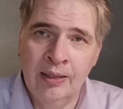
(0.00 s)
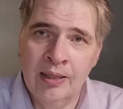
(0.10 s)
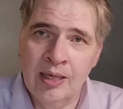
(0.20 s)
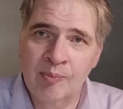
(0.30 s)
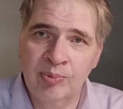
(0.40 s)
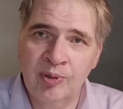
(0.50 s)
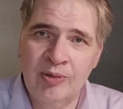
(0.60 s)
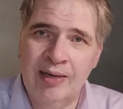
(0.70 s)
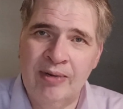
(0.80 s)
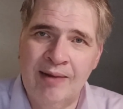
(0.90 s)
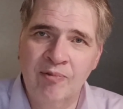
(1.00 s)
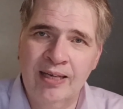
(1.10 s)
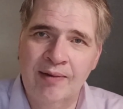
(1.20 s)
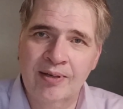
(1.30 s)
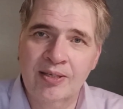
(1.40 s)
And plus, we
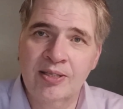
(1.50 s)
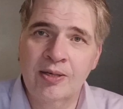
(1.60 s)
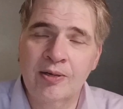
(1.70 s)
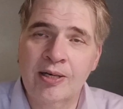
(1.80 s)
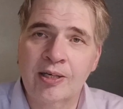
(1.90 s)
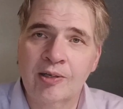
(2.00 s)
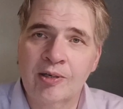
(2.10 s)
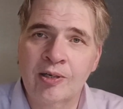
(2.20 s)
really have to consider here.